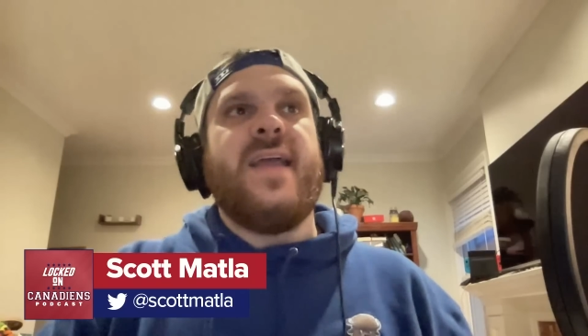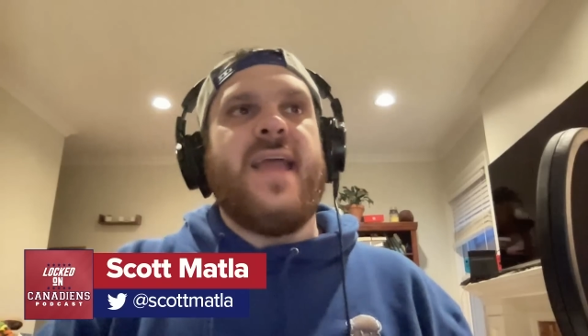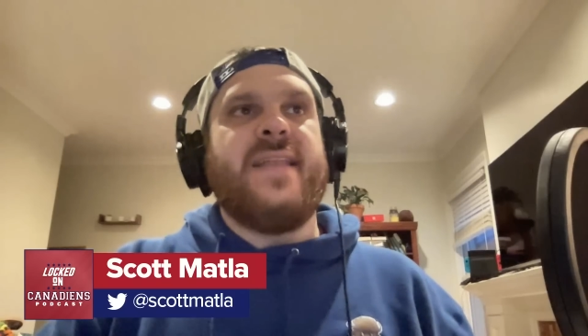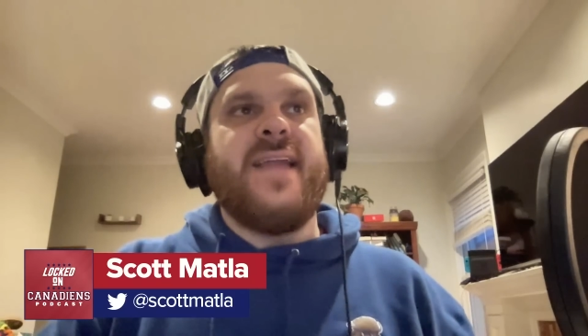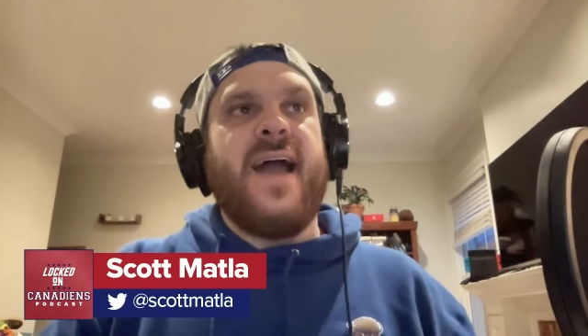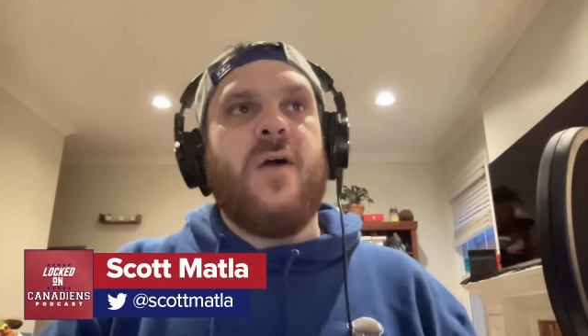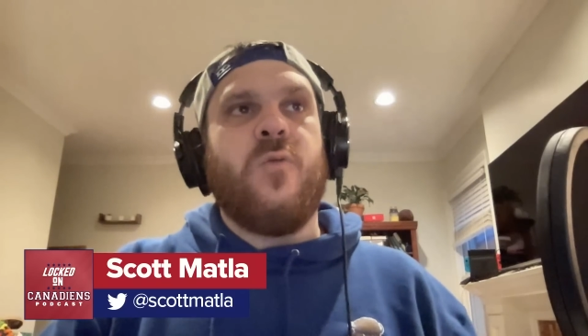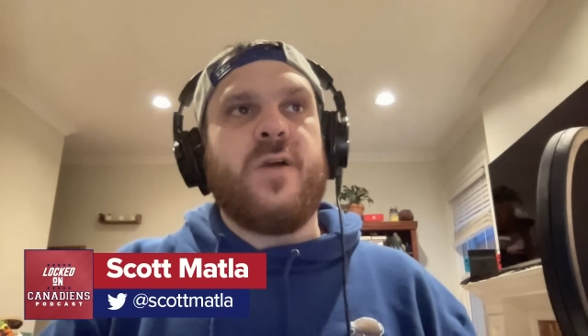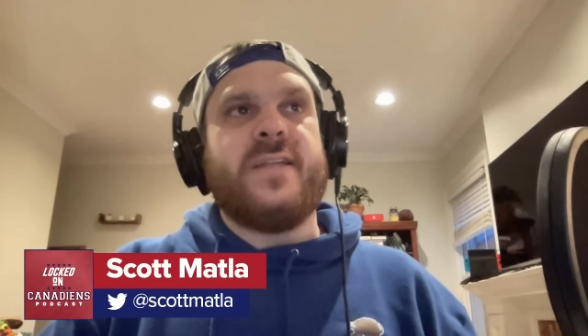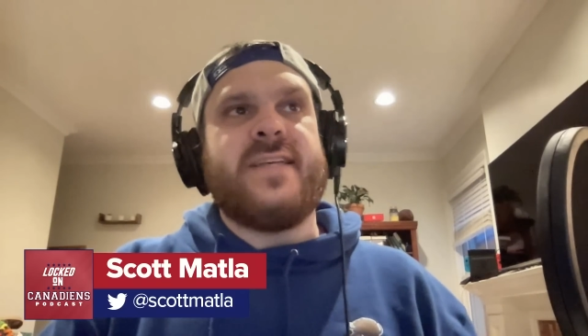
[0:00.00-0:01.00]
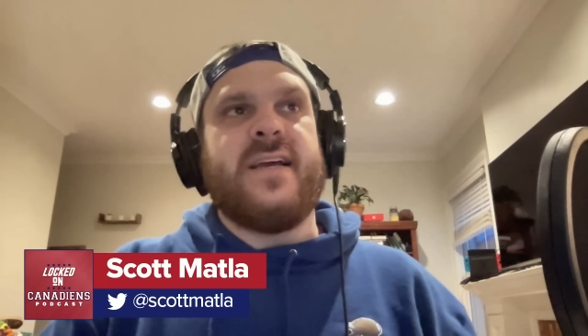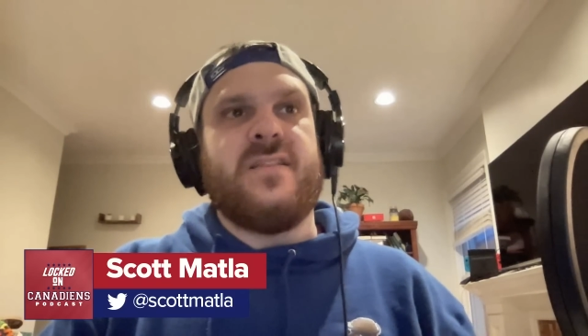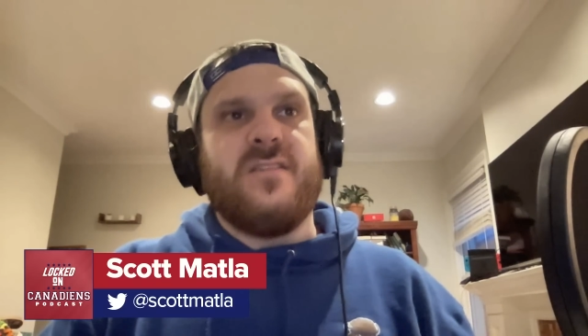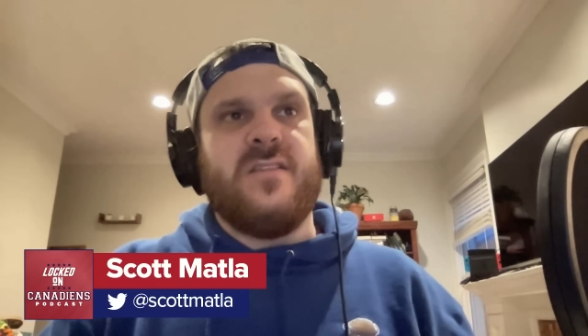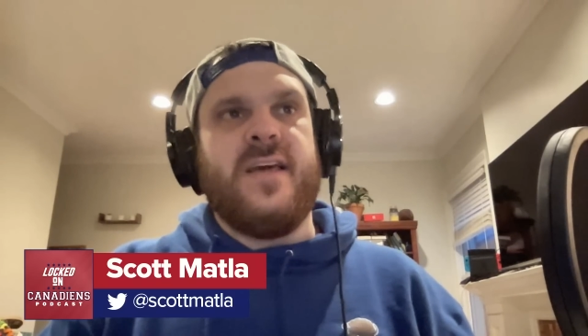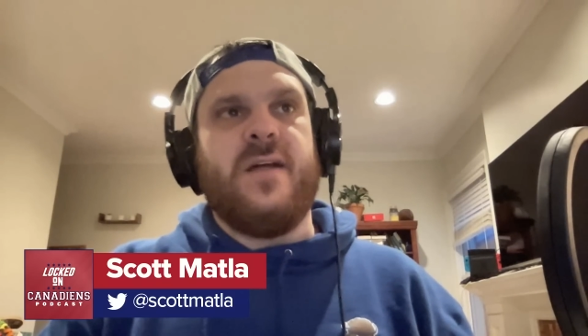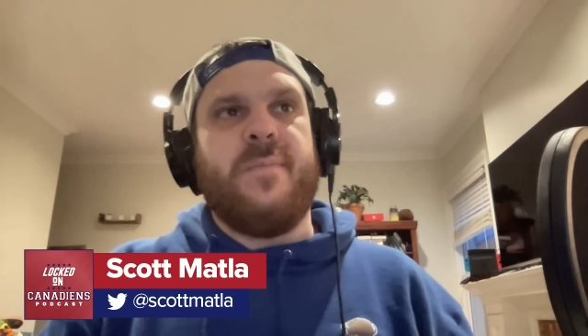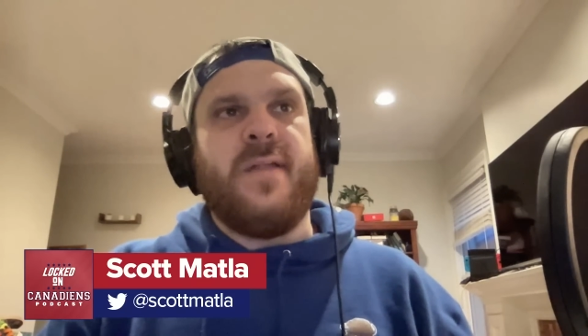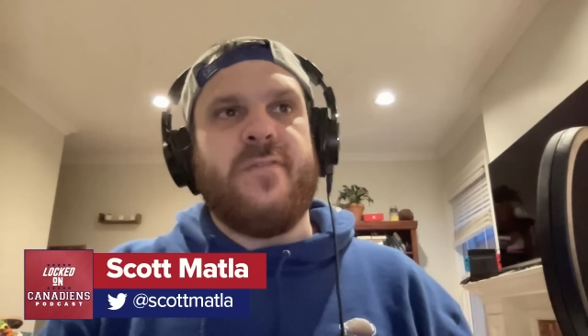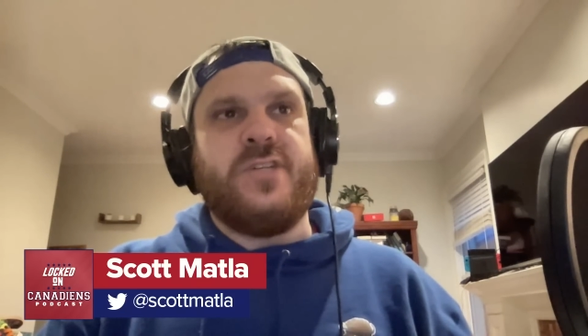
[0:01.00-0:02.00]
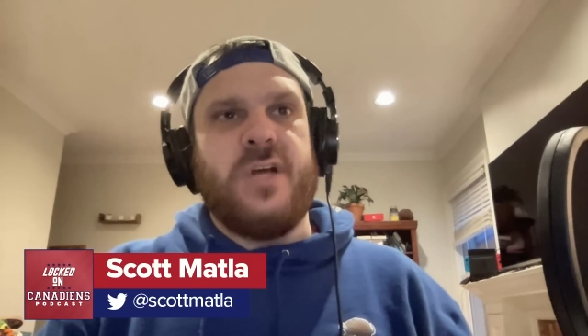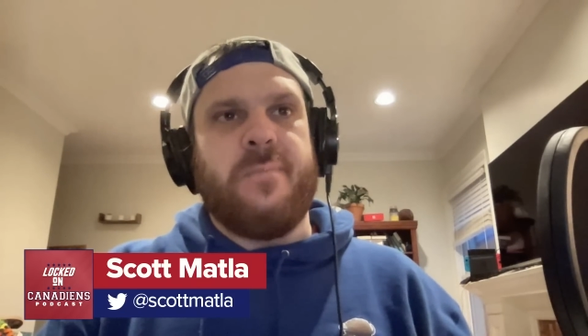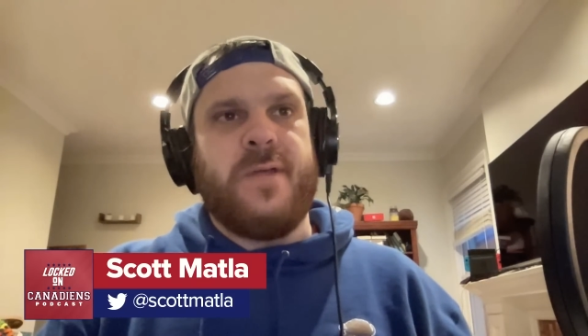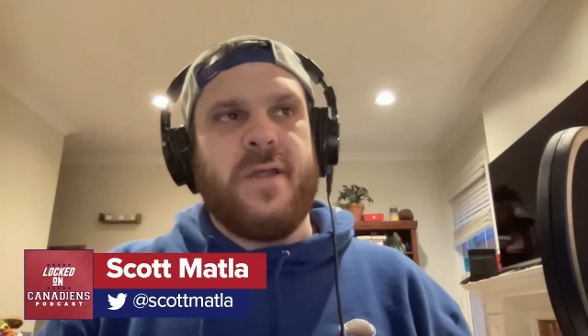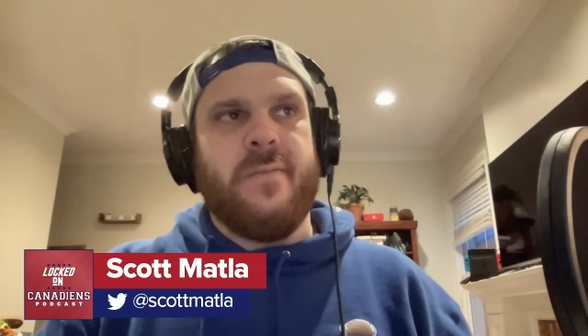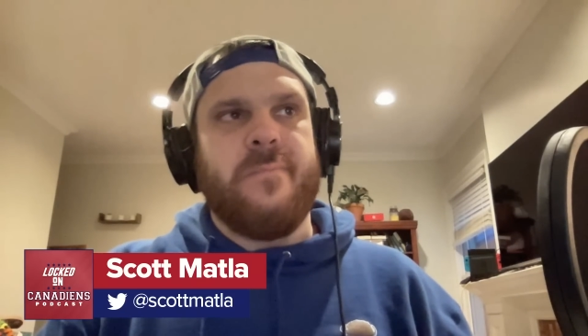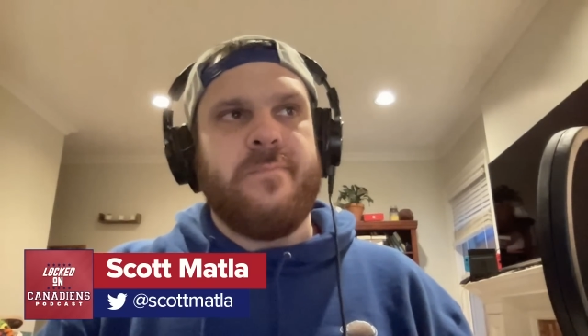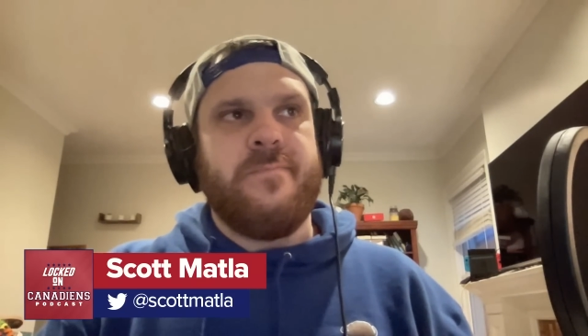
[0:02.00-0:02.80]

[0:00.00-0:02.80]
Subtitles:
And now we're going to take a little bit of a jump here